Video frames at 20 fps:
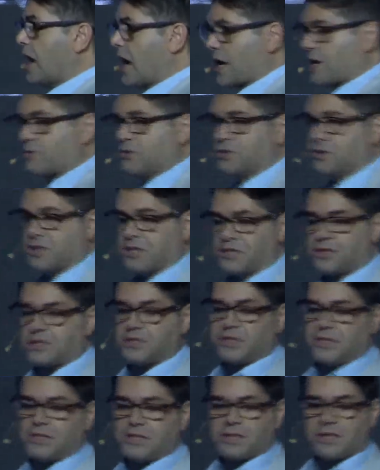
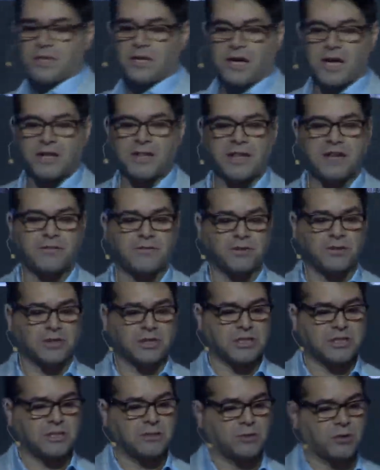acquisition, and therefore
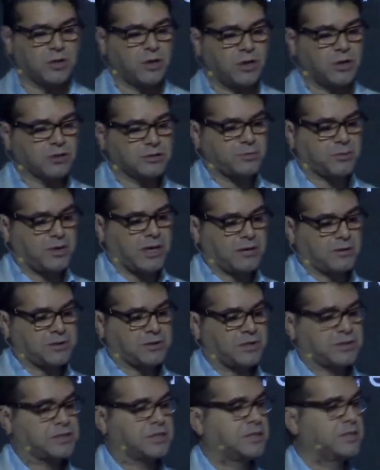judging them on cost per
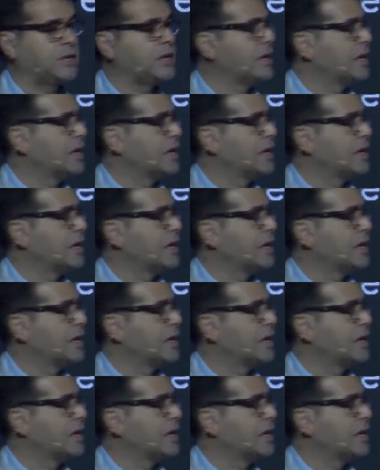acquisition,